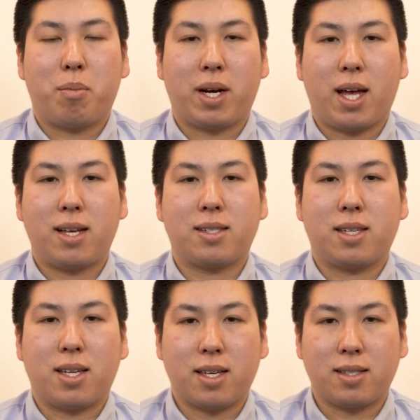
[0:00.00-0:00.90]
But as
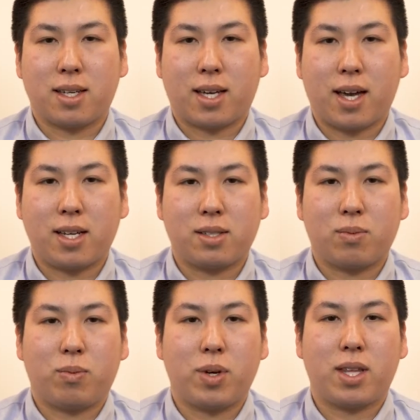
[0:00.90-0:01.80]
is the case
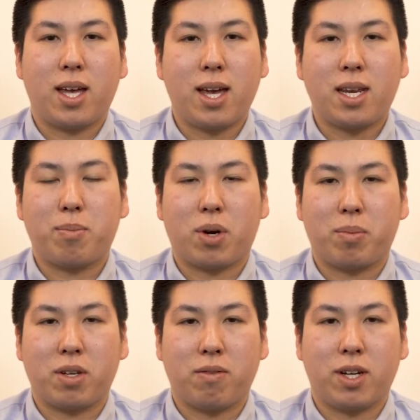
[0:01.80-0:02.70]
with any
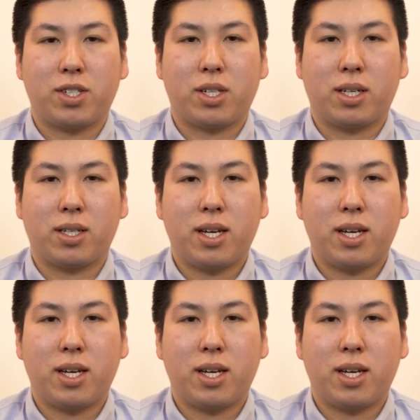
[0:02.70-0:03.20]
property venture,